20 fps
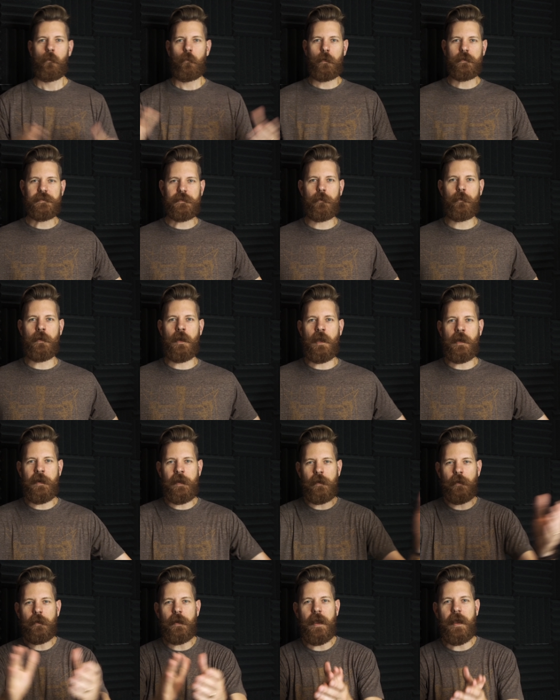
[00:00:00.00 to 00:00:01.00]
What's going on,
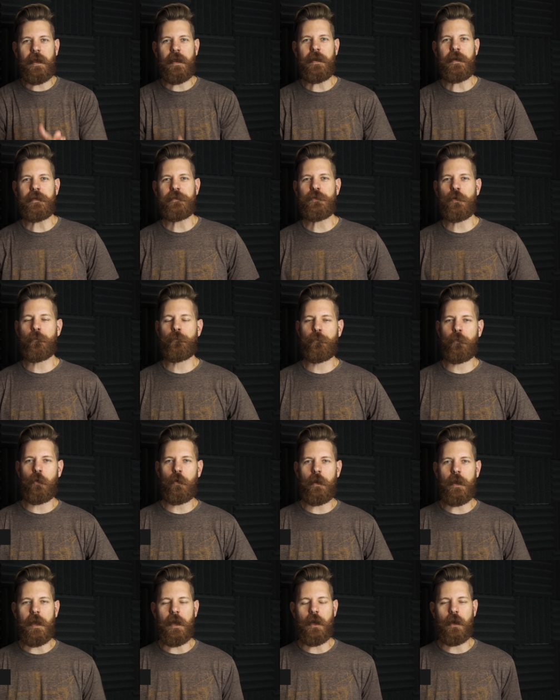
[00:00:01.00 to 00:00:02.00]
Internet? It is your
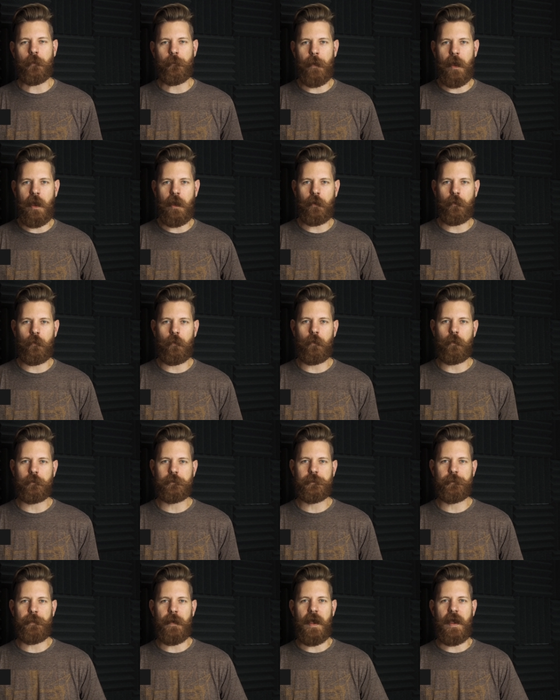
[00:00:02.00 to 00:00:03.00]
boy Eric
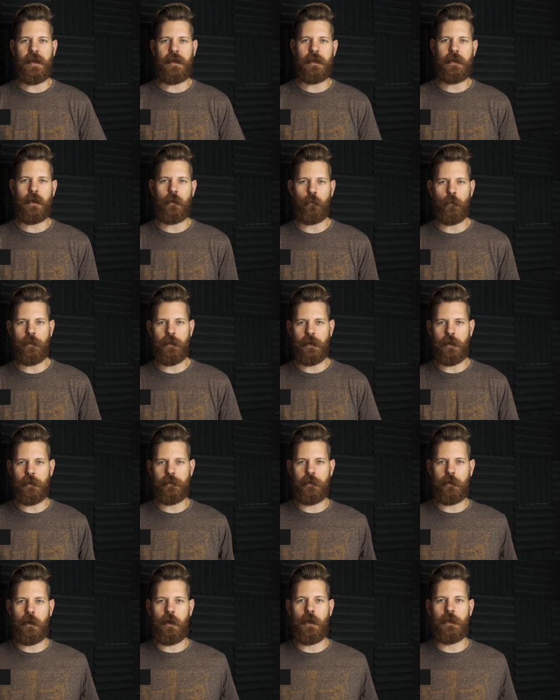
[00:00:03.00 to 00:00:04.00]
Bandholz back again with
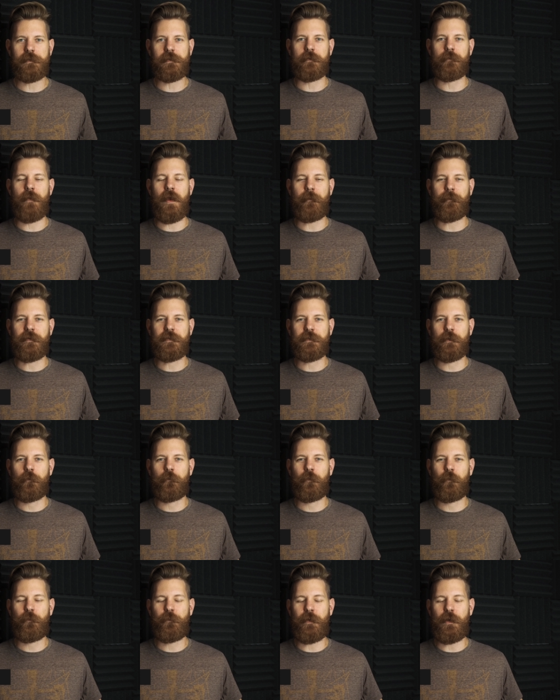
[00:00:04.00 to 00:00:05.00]
another awesome episode
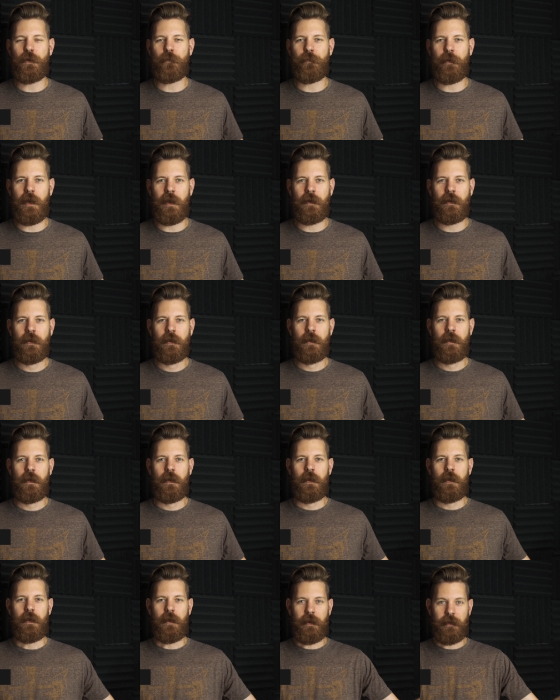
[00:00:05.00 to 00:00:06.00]
from Beardbrand.
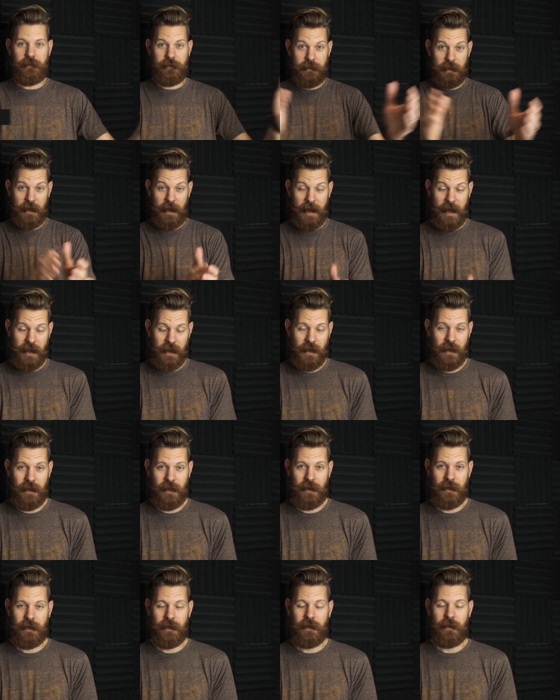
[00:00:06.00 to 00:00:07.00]
And today,
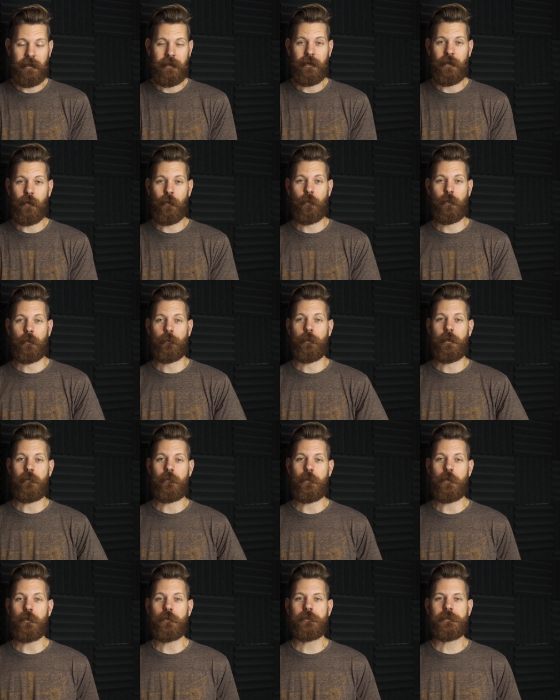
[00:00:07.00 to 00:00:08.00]
I'm going to
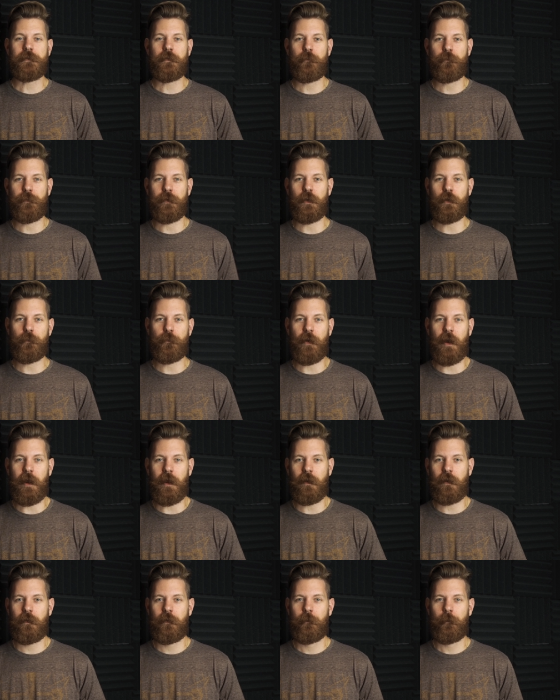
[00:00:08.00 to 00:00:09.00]
review some
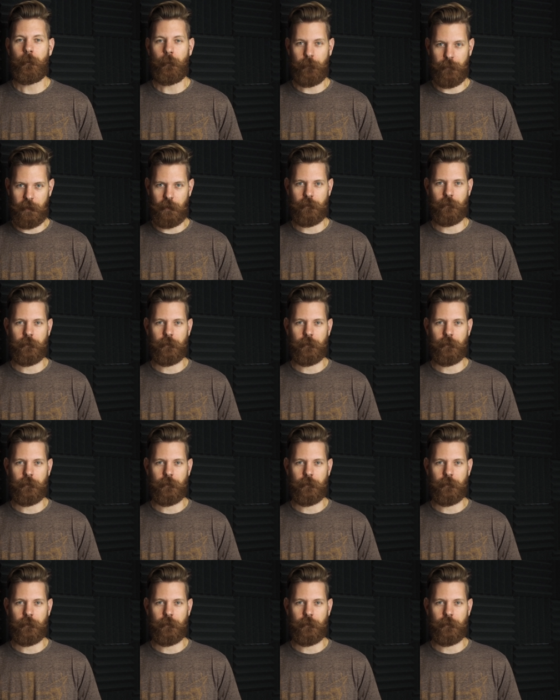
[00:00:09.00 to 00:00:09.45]
Beardbrand beard